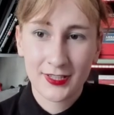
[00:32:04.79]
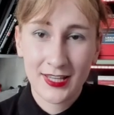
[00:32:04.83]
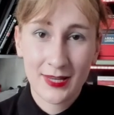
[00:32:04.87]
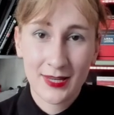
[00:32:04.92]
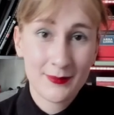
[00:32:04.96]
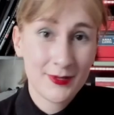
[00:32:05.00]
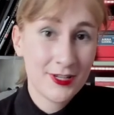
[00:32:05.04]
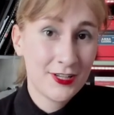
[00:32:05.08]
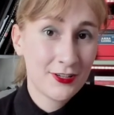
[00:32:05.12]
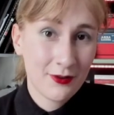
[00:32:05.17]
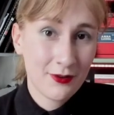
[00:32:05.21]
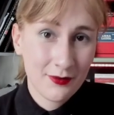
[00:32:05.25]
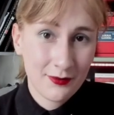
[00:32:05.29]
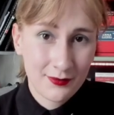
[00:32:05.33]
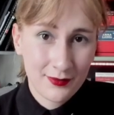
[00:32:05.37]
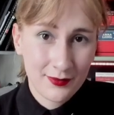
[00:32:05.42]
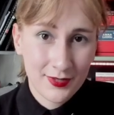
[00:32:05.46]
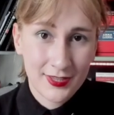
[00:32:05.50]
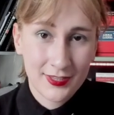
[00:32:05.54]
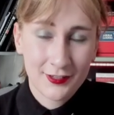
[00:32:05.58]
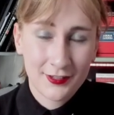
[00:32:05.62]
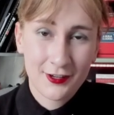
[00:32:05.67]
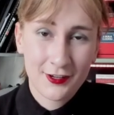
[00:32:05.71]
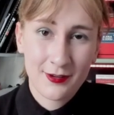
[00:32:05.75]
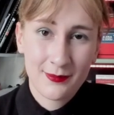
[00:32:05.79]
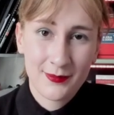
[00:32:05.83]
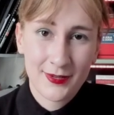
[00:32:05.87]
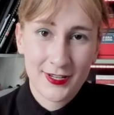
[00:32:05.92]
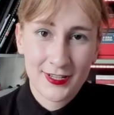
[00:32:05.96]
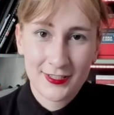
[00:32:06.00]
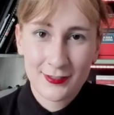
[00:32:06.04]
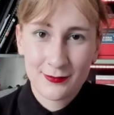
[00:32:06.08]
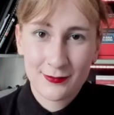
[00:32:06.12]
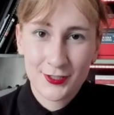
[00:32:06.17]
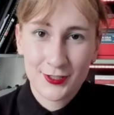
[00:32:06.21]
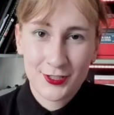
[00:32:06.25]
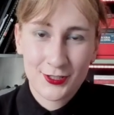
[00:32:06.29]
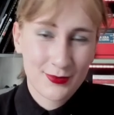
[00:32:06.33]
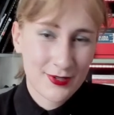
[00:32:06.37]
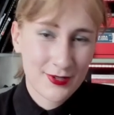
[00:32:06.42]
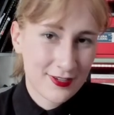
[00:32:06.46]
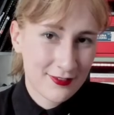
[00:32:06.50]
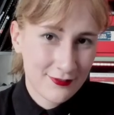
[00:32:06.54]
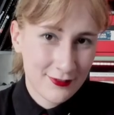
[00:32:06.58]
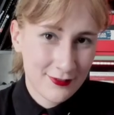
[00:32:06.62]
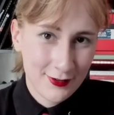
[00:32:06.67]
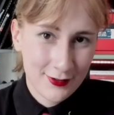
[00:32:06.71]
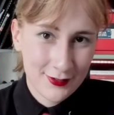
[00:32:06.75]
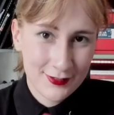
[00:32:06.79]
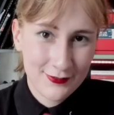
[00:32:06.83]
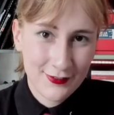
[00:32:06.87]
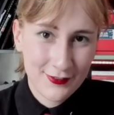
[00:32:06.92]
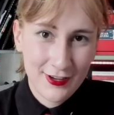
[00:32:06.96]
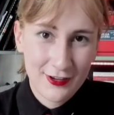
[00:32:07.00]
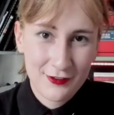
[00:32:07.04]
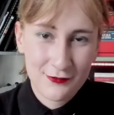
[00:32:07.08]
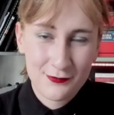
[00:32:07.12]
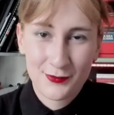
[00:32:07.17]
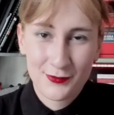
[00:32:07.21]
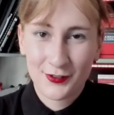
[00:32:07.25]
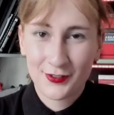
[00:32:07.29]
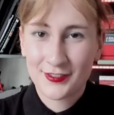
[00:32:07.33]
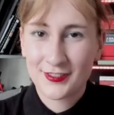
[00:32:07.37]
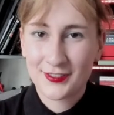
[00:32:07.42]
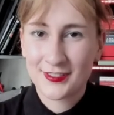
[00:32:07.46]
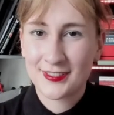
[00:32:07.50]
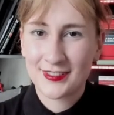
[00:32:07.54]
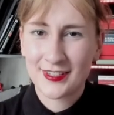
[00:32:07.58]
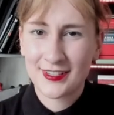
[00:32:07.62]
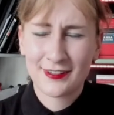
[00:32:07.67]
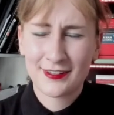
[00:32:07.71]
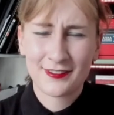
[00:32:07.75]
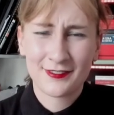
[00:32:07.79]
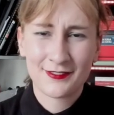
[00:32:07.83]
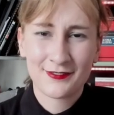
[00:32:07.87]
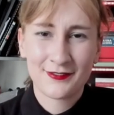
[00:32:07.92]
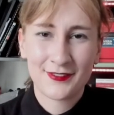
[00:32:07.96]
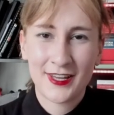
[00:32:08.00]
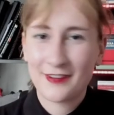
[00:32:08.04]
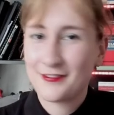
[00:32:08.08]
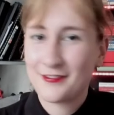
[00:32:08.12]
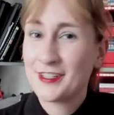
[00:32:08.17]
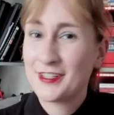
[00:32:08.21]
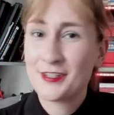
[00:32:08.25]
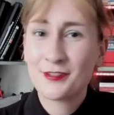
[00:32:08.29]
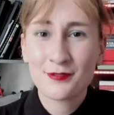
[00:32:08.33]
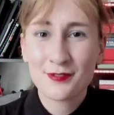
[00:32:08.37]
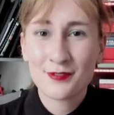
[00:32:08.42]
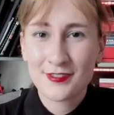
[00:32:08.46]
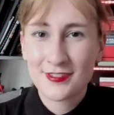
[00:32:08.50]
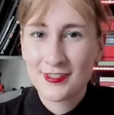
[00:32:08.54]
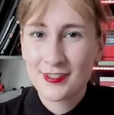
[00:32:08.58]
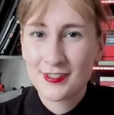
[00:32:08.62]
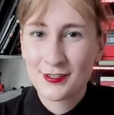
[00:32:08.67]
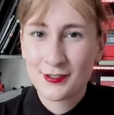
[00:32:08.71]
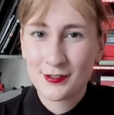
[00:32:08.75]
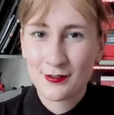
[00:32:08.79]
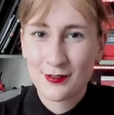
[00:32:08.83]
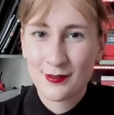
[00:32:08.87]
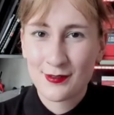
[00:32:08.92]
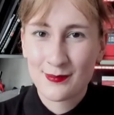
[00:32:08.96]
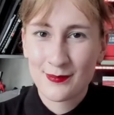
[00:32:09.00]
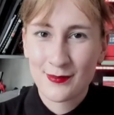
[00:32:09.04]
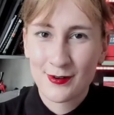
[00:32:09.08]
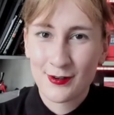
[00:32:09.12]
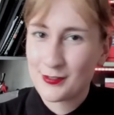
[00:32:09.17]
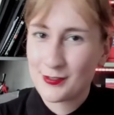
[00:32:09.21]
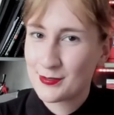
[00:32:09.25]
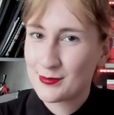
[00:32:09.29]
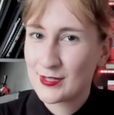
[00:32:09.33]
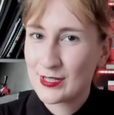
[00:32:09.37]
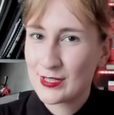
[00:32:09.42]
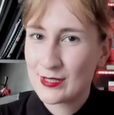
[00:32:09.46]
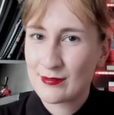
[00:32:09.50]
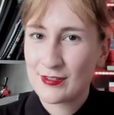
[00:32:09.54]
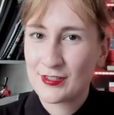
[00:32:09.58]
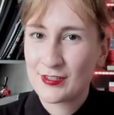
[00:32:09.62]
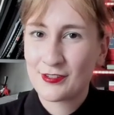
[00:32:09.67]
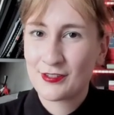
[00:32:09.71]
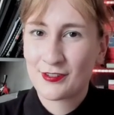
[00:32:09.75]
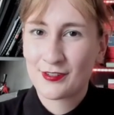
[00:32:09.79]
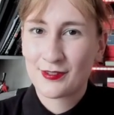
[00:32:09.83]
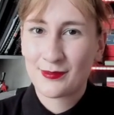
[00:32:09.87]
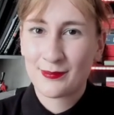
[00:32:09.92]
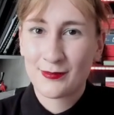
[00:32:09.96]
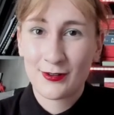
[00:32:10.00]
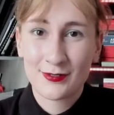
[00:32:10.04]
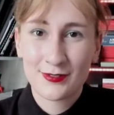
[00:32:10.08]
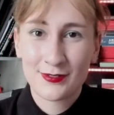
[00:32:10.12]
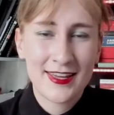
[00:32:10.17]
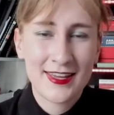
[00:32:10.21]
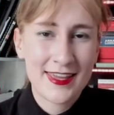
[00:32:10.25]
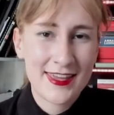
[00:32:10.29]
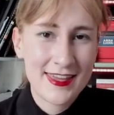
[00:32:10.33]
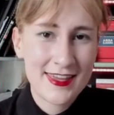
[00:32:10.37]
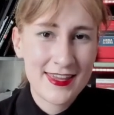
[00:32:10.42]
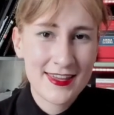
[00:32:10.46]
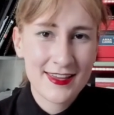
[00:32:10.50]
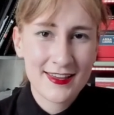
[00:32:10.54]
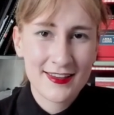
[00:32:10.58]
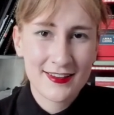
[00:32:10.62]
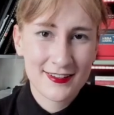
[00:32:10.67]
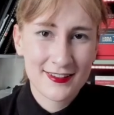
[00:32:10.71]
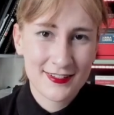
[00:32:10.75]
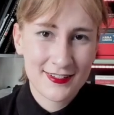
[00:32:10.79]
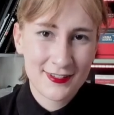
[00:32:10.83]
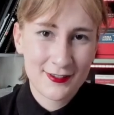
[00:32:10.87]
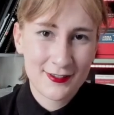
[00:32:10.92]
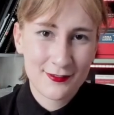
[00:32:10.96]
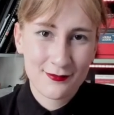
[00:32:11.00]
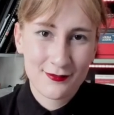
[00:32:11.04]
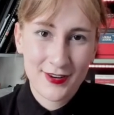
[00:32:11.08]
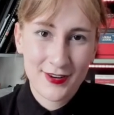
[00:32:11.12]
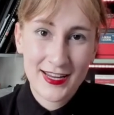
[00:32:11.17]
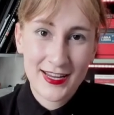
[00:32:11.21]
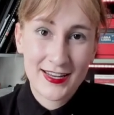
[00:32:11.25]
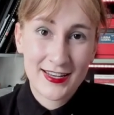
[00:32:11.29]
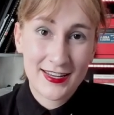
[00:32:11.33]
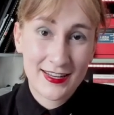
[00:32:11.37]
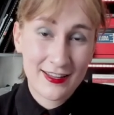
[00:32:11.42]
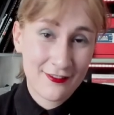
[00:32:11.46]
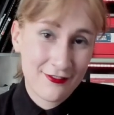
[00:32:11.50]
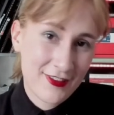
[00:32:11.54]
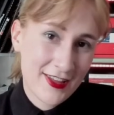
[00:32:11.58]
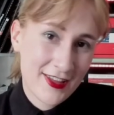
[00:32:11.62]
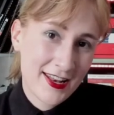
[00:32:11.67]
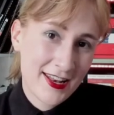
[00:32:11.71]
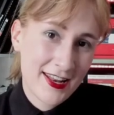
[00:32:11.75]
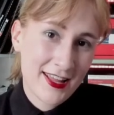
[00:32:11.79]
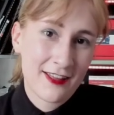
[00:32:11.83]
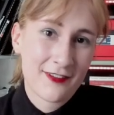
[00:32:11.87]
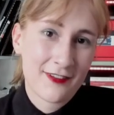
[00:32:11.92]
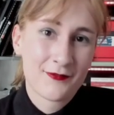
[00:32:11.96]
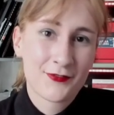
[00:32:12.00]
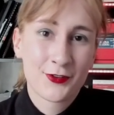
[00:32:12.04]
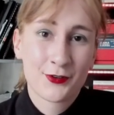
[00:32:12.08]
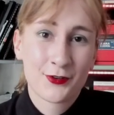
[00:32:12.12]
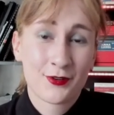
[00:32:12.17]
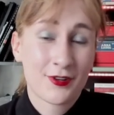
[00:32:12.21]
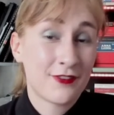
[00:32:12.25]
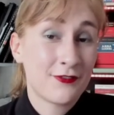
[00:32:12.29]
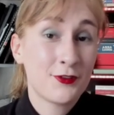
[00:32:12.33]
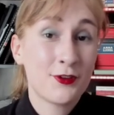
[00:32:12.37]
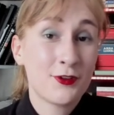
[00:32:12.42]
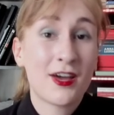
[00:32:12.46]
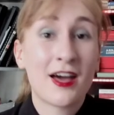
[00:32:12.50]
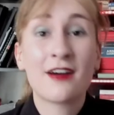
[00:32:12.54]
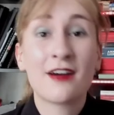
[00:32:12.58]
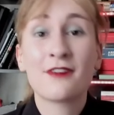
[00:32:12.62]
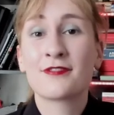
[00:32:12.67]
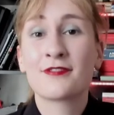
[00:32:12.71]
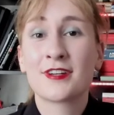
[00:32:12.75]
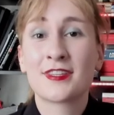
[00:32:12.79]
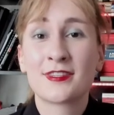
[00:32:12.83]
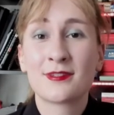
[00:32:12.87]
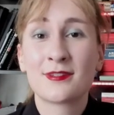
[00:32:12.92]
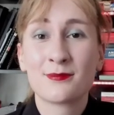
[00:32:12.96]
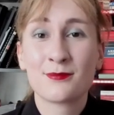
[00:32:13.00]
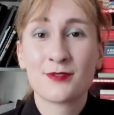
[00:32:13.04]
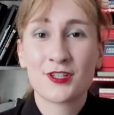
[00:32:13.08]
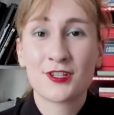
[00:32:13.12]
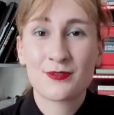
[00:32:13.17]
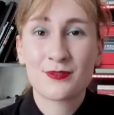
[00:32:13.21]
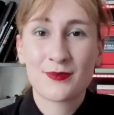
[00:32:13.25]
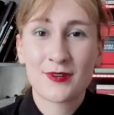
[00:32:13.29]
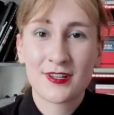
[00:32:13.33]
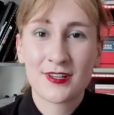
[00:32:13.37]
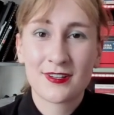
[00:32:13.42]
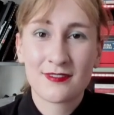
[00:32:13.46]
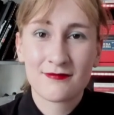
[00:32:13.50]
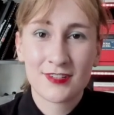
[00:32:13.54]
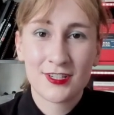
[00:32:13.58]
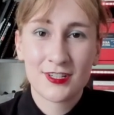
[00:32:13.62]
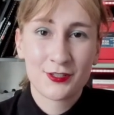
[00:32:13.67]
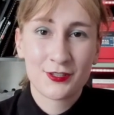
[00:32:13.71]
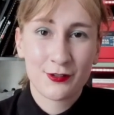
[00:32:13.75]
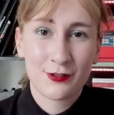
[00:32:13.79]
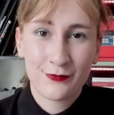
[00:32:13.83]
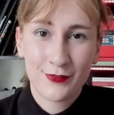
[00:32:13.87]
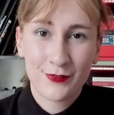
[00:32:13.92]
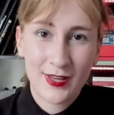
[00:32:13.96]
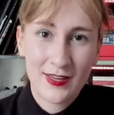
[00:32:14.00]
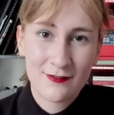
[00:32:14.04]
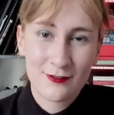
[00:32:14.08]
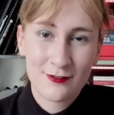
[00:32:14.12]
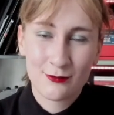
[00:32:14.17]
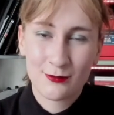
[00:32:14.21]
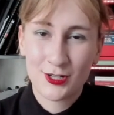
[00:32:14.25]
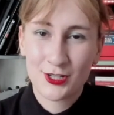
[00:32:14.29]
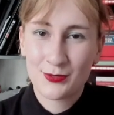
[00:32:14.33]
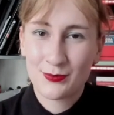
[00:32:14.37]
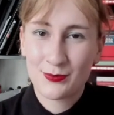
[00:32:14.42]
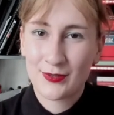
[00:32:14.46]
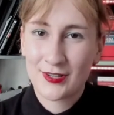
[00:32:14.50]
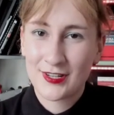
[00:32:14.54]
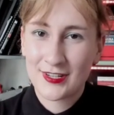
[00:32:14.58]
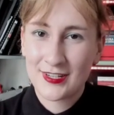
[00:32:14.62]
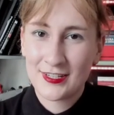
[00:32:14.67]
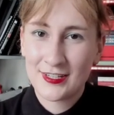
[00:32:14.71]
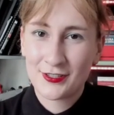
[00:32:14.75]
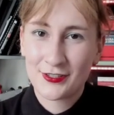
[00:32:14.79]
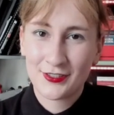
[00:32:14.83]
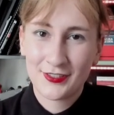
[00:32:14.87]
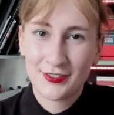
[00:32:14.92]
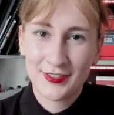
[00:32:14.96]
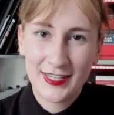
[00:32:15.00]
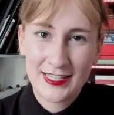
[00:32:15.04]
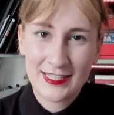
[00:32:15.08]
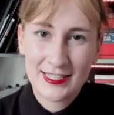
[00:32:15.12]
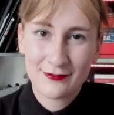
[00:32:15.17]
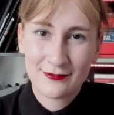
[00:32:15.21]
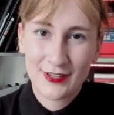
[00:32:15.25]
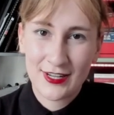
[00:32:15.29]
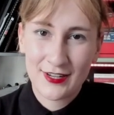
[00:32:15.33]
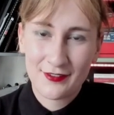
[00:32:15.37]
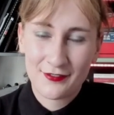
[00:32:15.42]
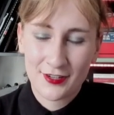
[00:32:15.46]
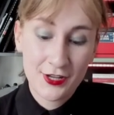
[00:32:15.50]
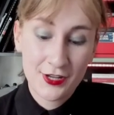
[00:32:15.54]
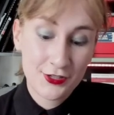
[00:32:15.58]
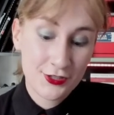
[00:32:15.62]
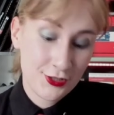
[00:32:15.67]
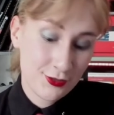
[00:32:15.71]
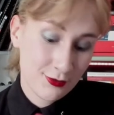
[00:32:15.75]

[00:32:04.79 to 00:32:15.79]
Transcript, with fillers: Let me know in the comments which one of those five books uh, have interested interested you the most, which one you're the most eager to read, if any, or if you have read them, which one is your favorite, which one is your least favorite.